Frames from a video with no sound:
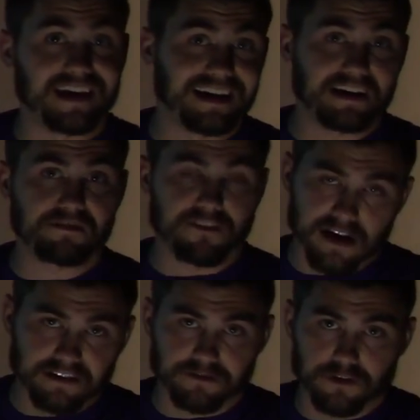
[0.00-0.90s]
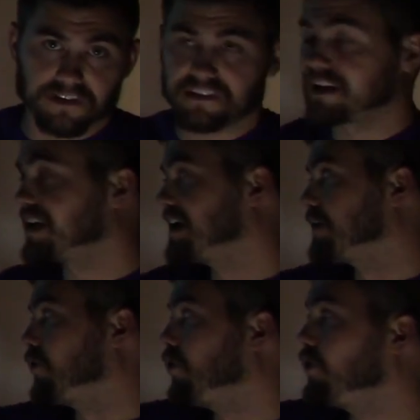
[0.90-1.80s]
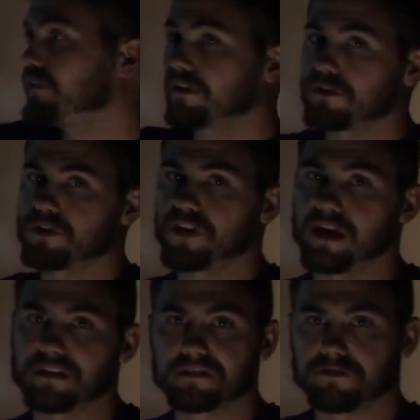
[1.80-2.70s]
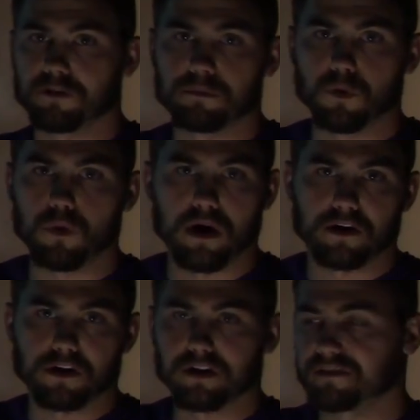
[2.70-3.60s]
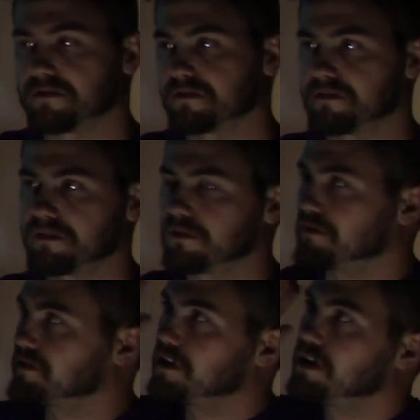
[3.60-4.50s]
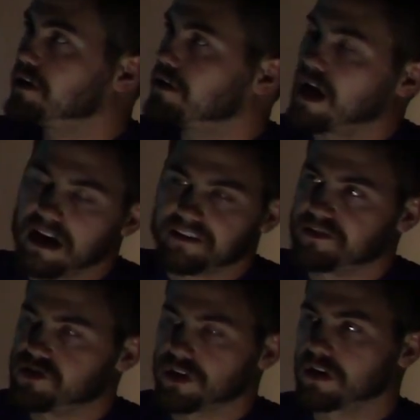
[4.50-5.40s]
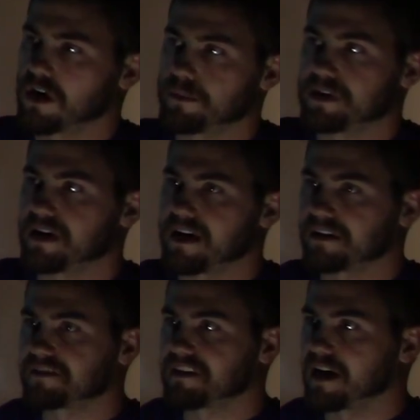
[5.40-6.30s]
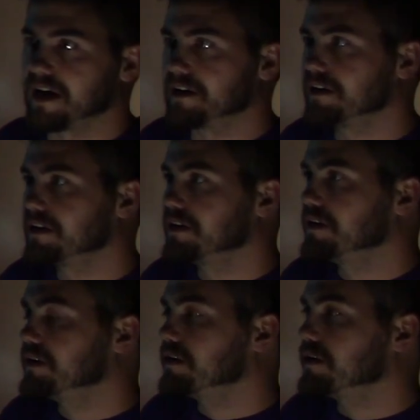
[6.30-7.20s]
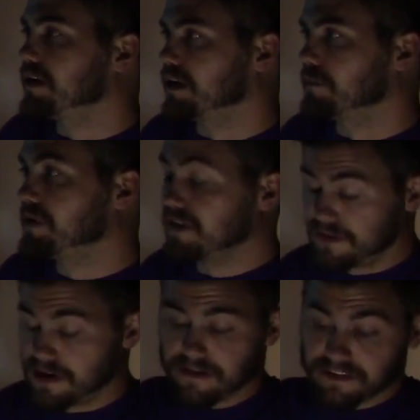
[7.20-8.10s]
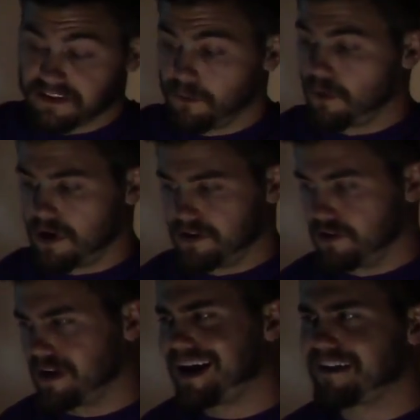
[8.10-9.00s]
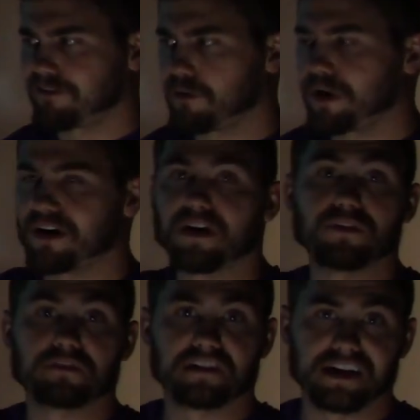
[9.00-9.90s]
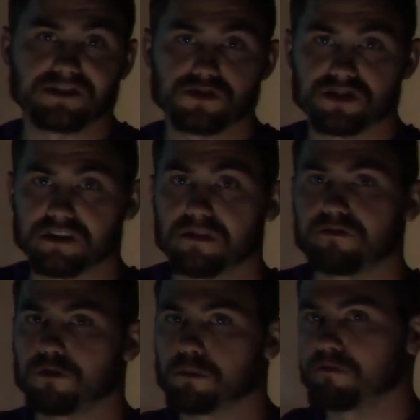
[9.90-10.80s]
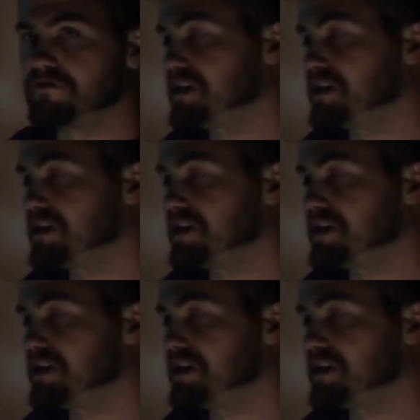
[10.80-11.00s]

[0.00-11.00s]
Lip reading: they need phosphorus. They can get all the other things from the water because there's oxygen, carbon dioxide, and then obviously water everywhere, and there's nitrogen in the form of